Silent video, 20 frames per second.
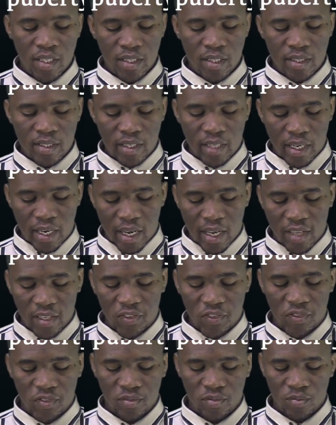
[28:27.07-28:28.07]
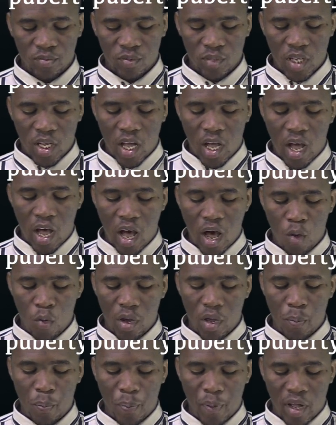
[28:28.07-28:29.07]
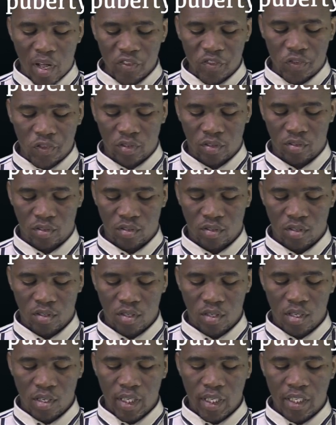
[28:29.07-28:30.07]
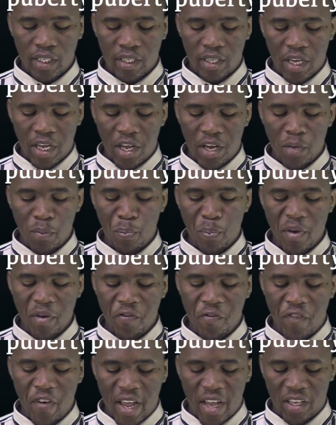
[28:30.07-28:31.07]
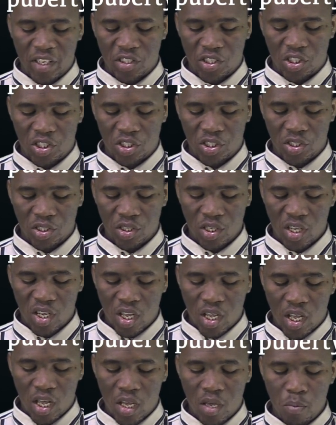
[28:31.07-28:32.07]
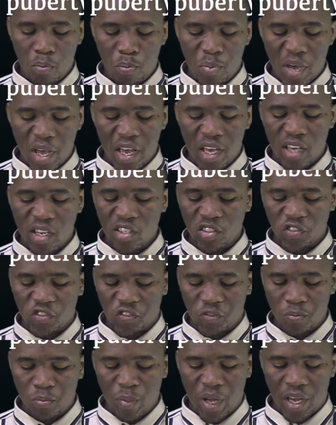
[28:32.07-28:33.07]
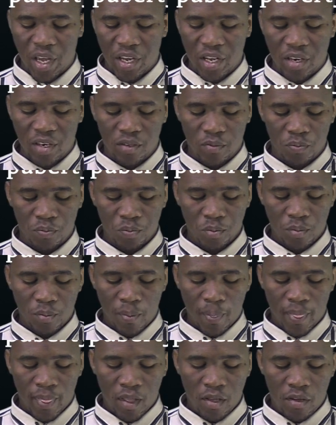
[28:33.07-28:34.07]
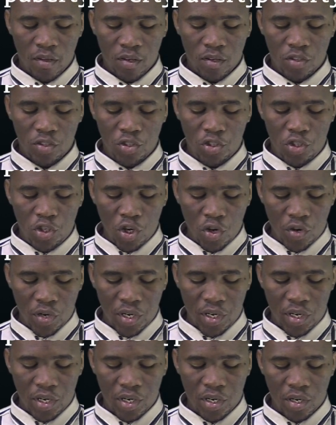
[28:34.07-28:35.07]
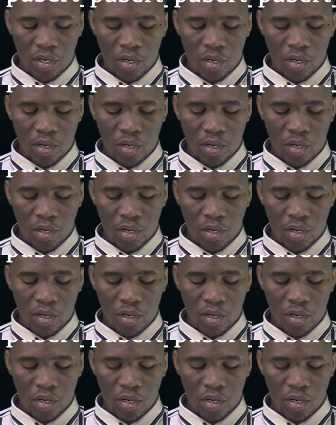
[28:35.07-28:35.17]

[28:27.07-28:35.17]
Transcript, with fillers: Tell us how a person can prevent a bad smell during